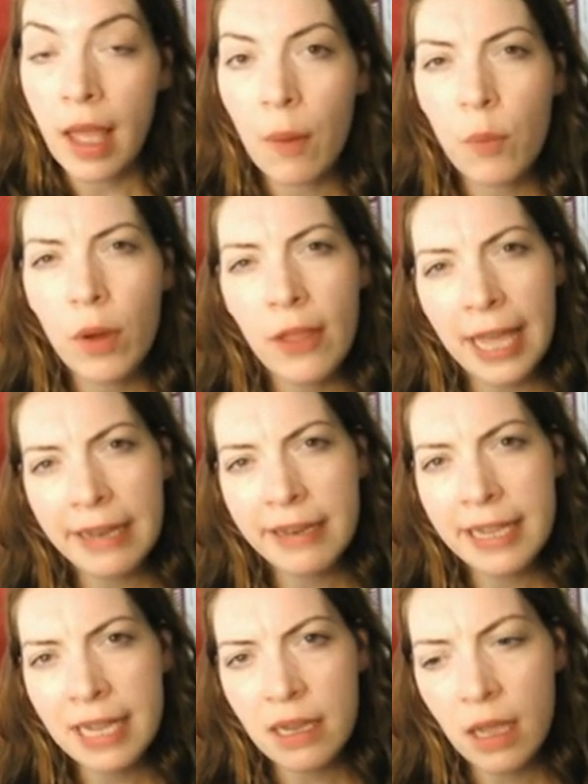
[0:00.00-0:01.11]
and were there
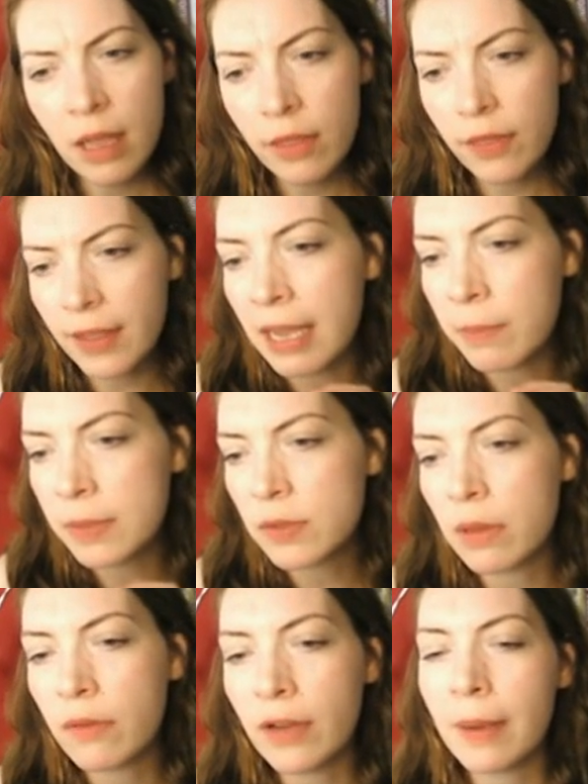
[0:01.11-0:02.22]
any themes
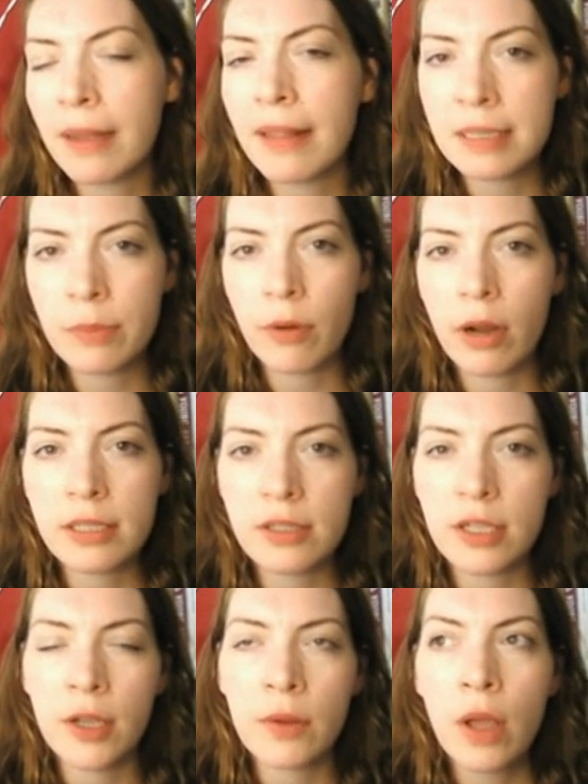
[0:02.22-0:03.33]
from the feedback that
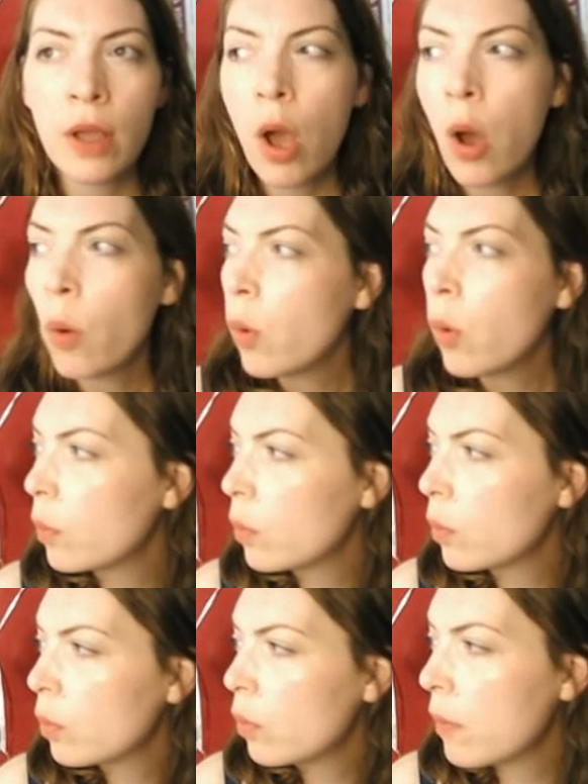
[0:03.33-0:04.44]
surprised you? What
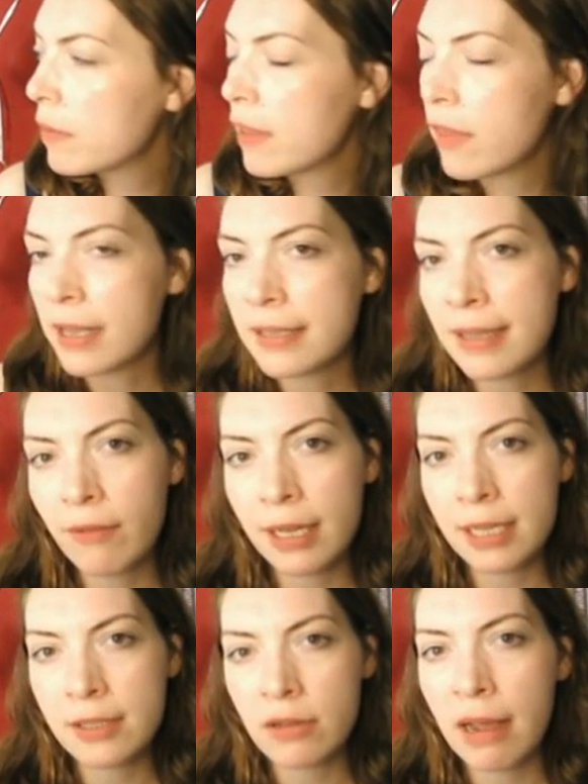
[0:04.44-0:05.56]
were the things that really
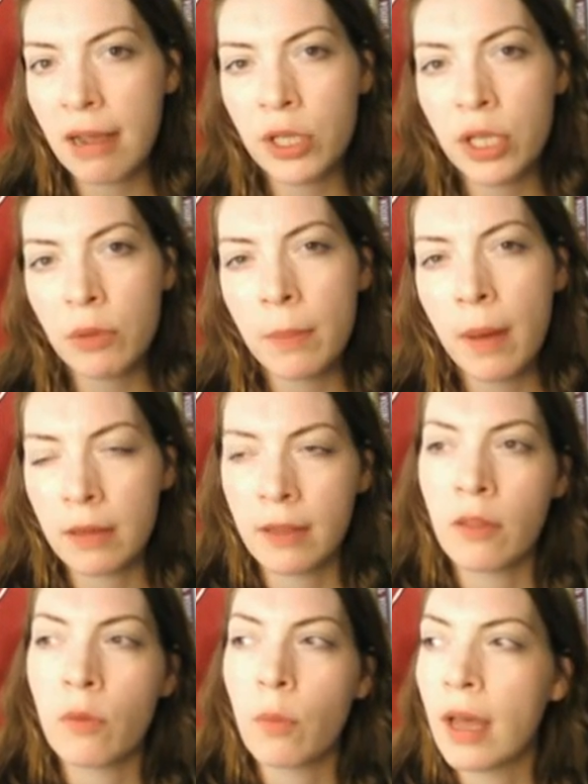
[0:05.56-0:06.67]
stood out when you were
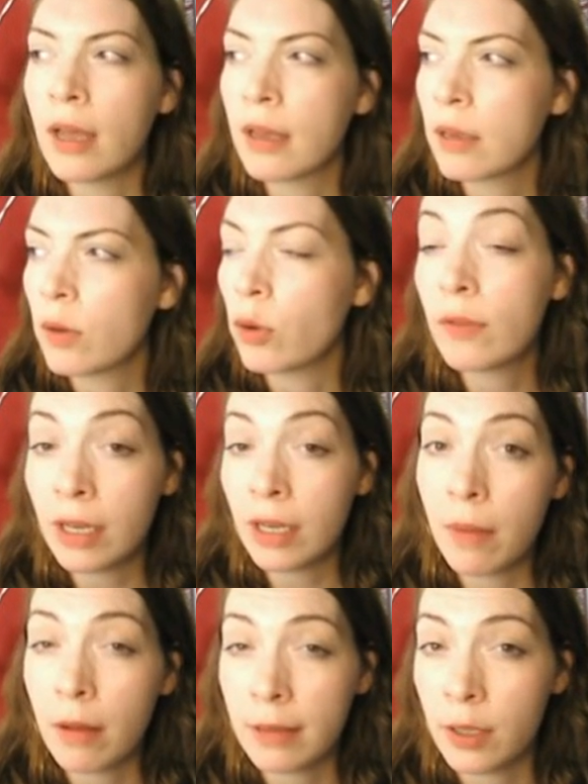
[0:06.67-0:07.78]
marking the work, or if you
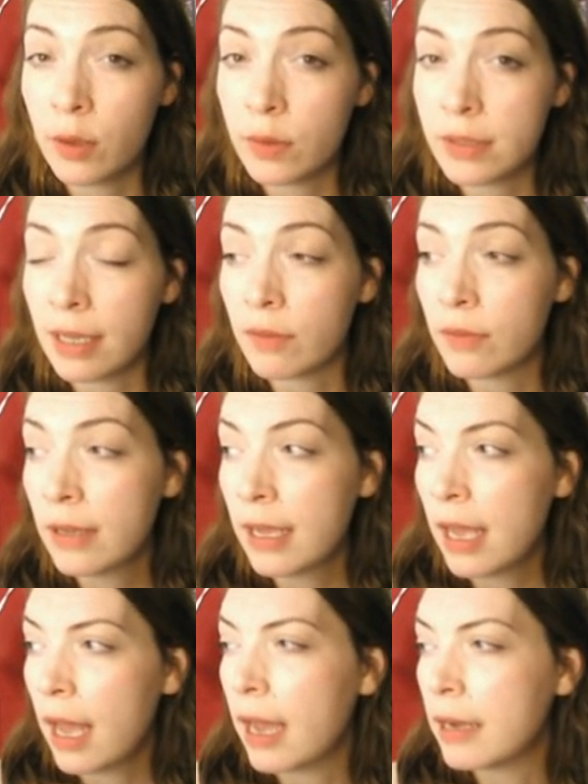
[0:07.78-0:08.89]
didn't mark it yourself,
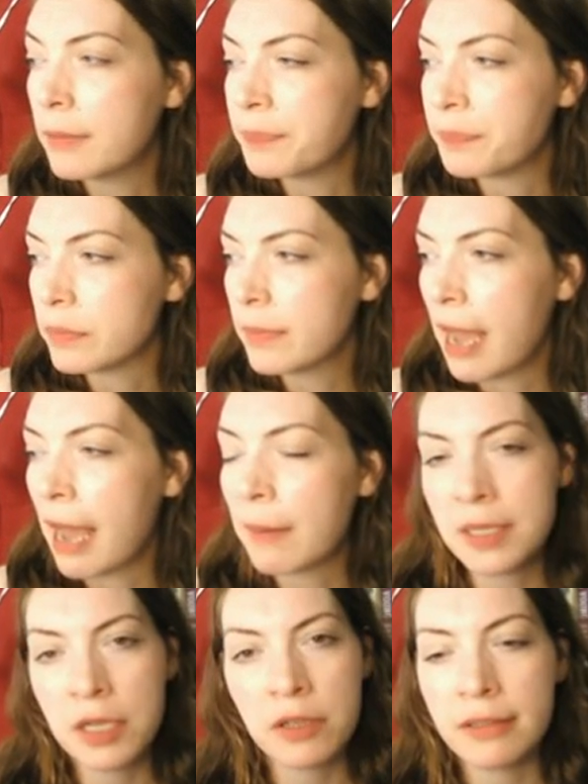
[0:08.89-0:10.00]

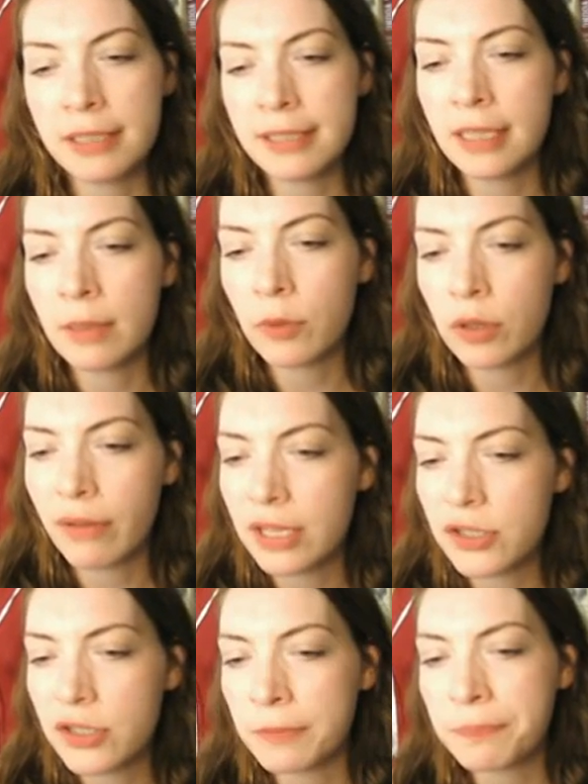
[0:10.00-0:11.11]
perhaps that you noticed in the
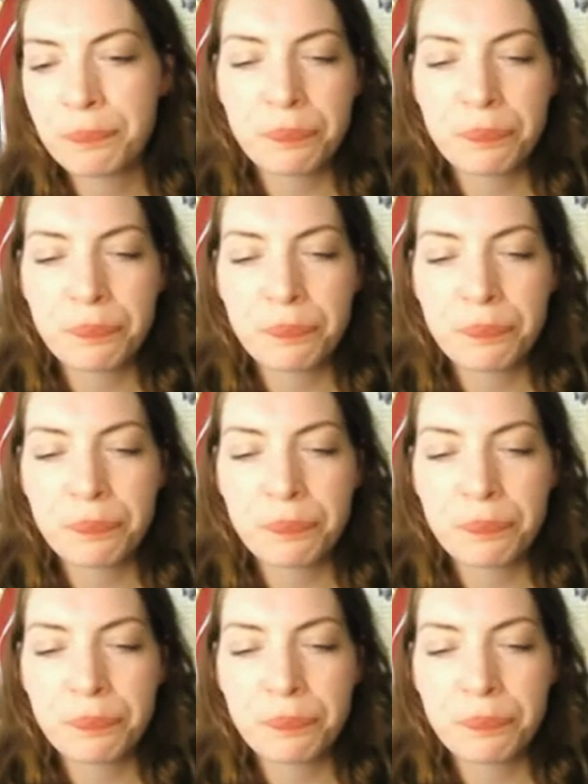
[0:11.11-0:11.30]
moderation?